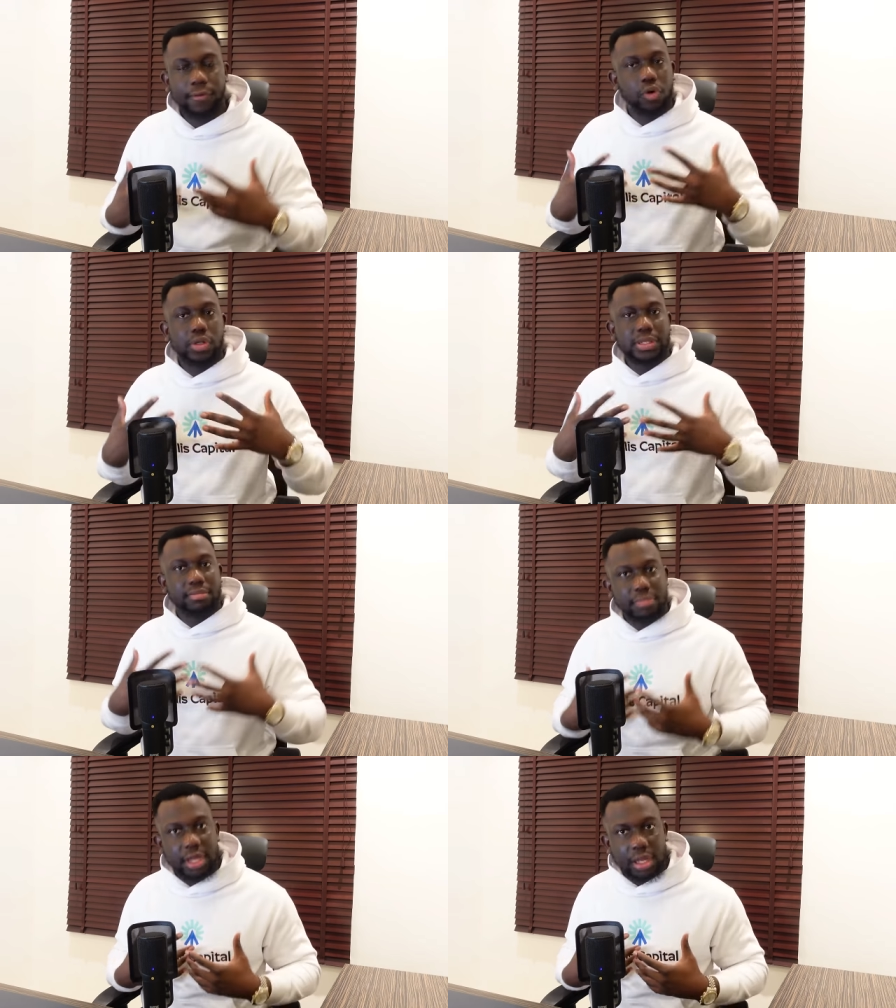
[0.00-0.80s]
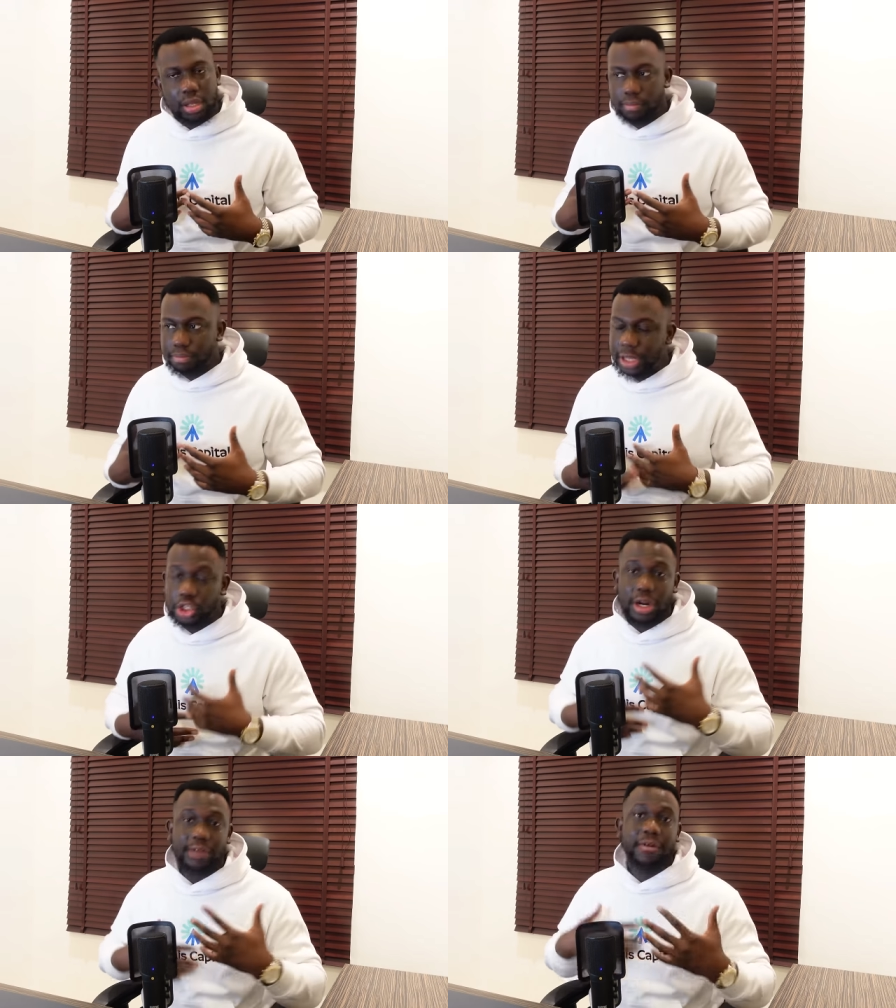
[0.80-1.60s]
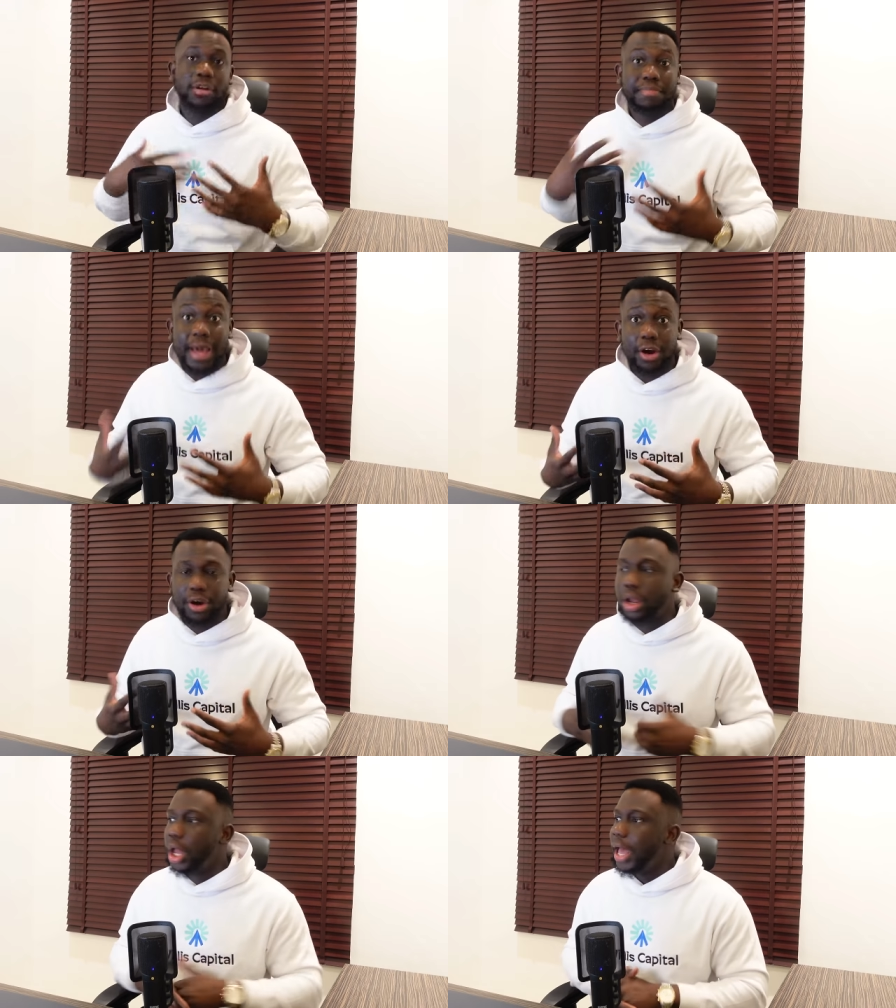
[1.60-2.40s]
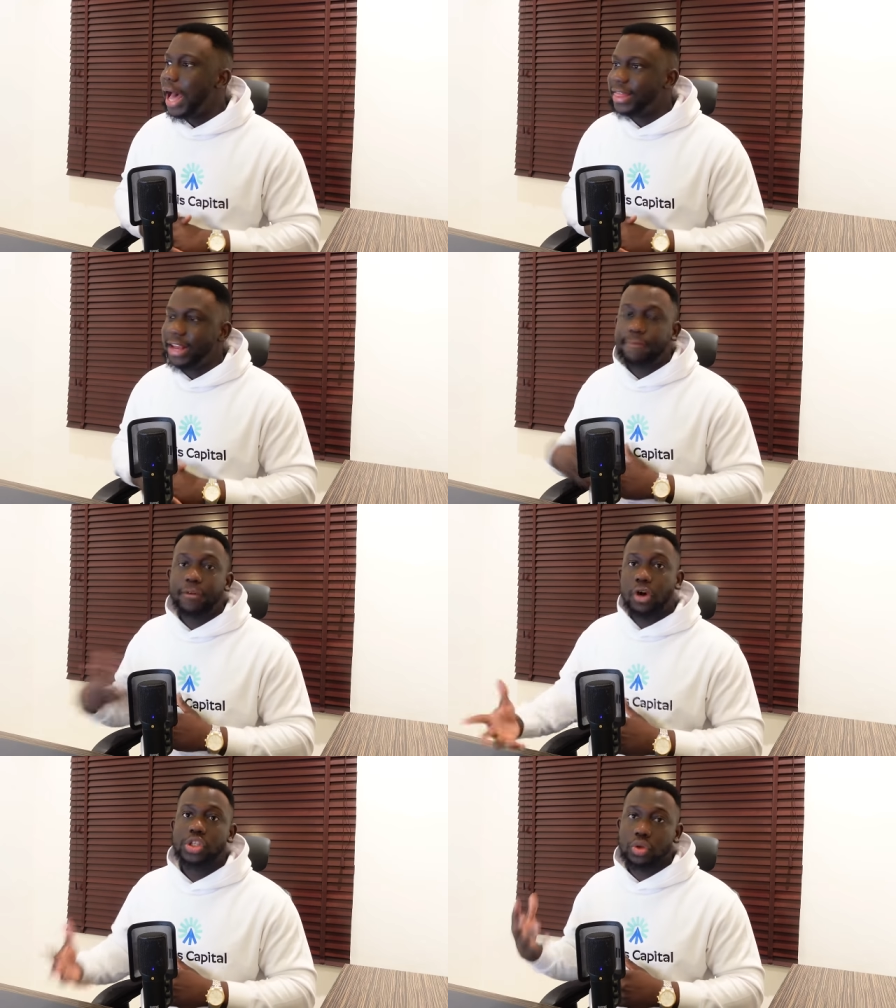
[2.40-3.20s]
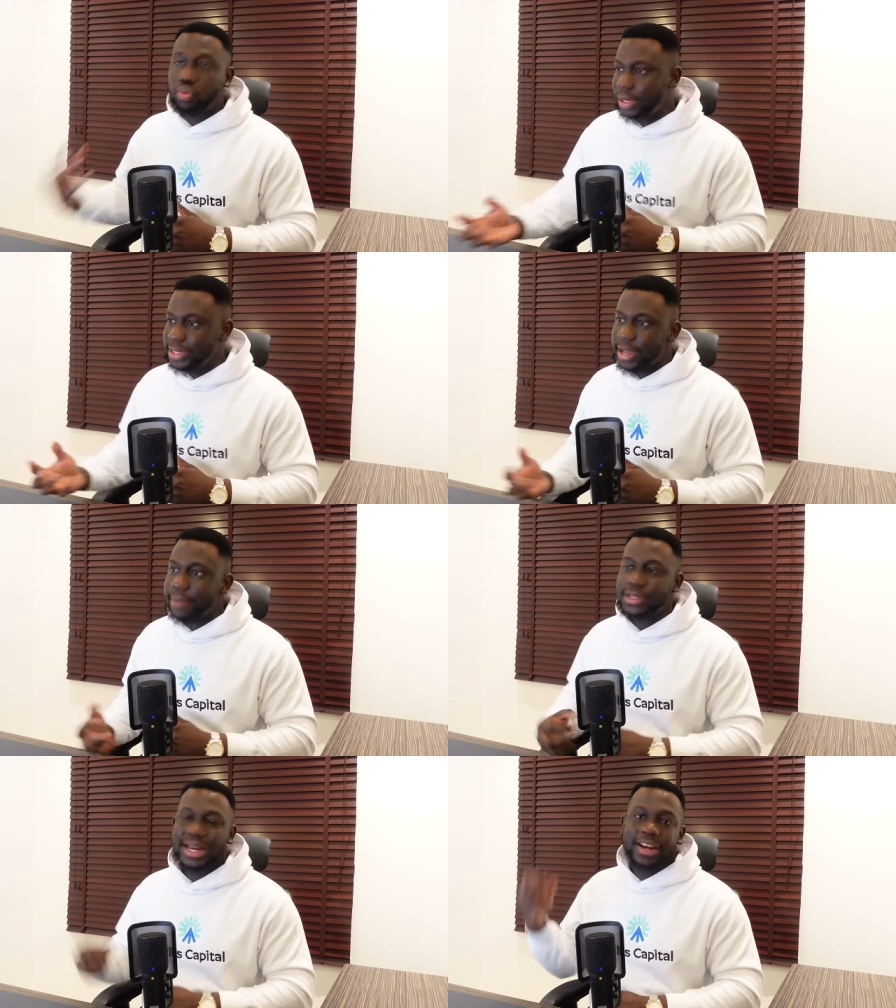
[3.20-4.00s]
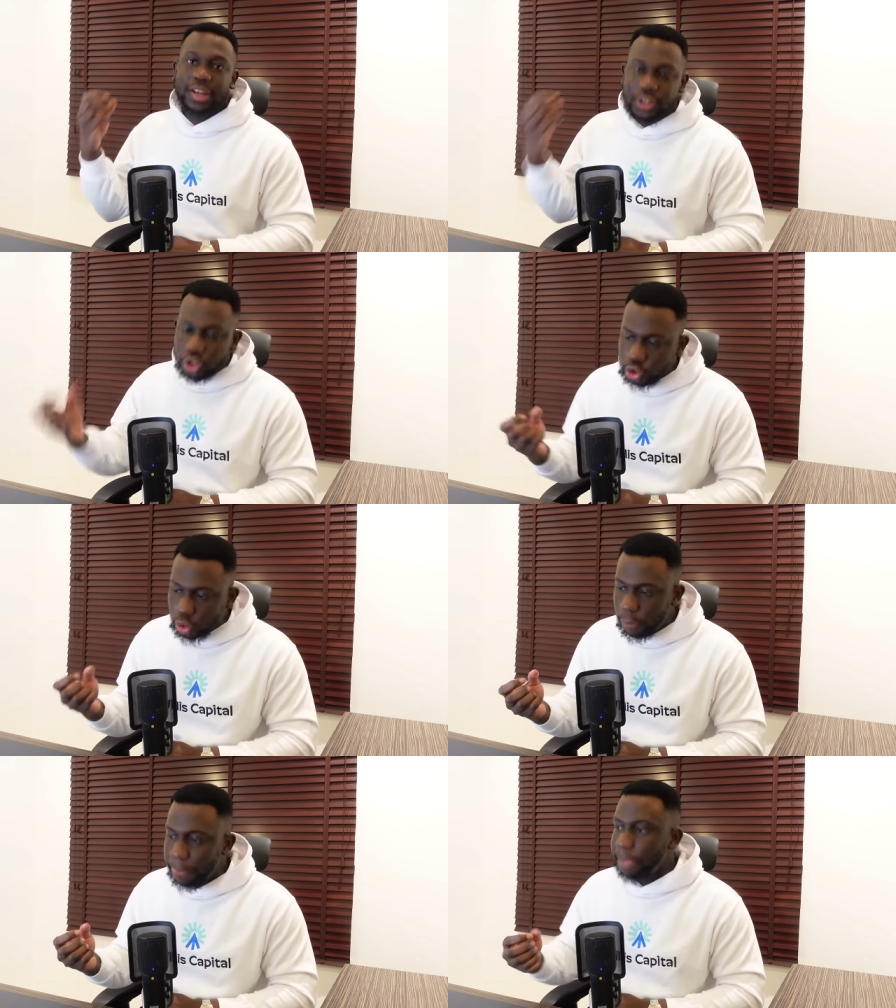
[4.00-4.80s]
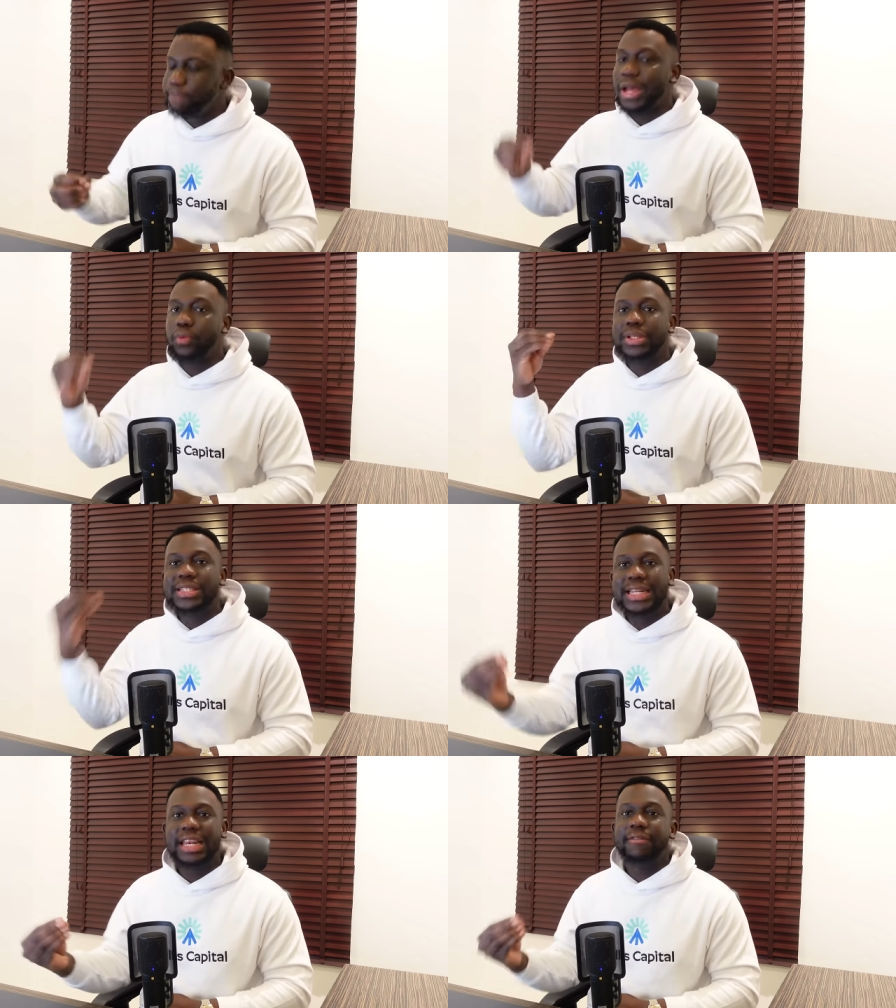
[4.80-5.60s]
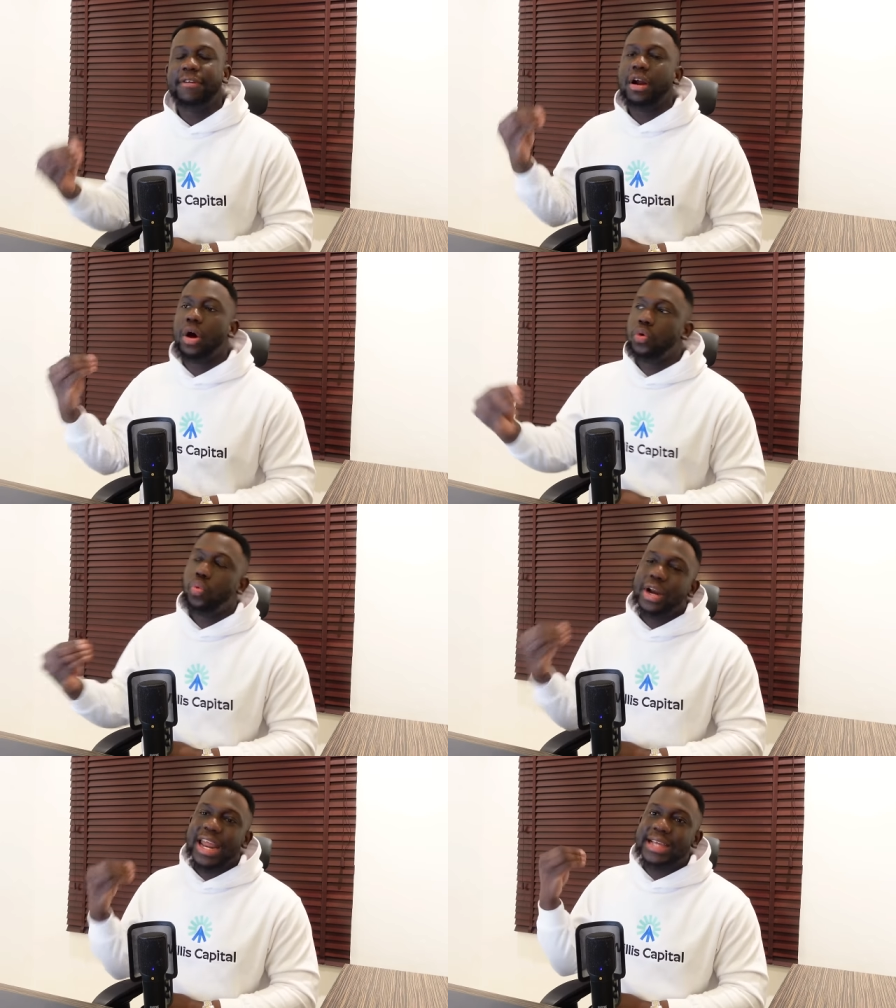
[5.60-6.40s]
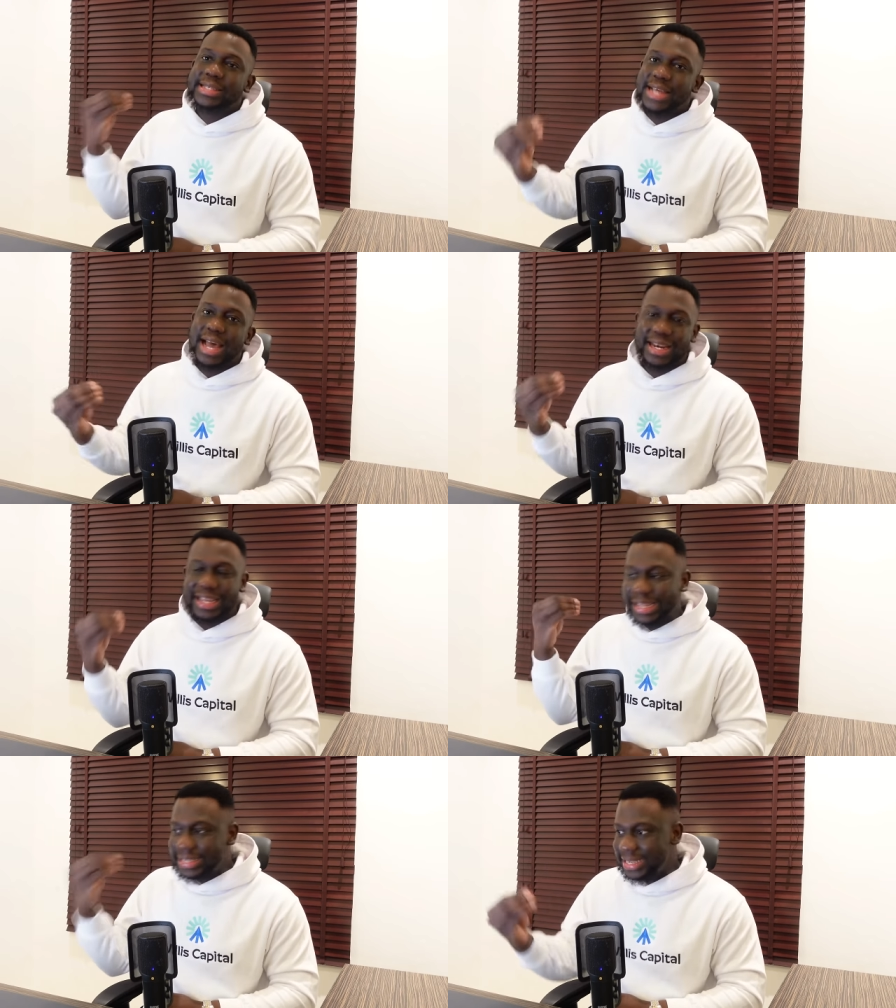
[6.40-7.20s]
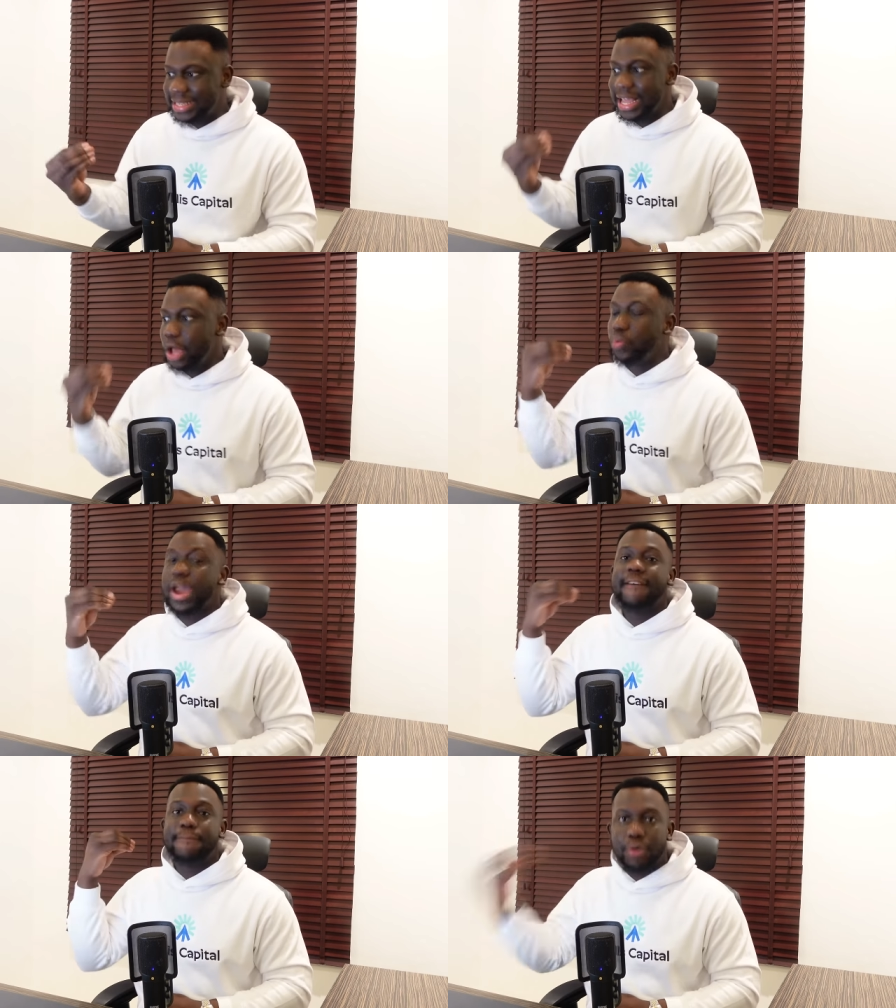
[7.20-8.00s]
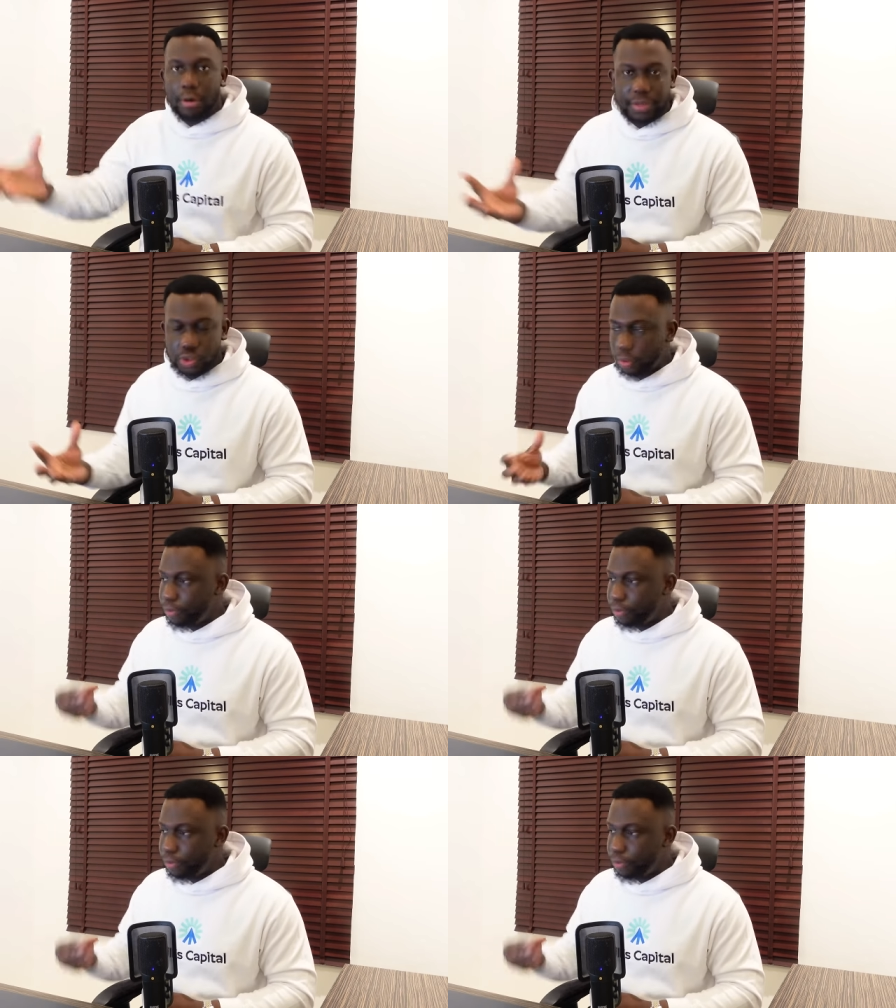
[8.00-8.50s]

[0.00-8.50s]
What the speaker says: Focus on me, make sure I felt better, and then focus on Willis Capital and ensure that we deliver on what exactly it is we have promised.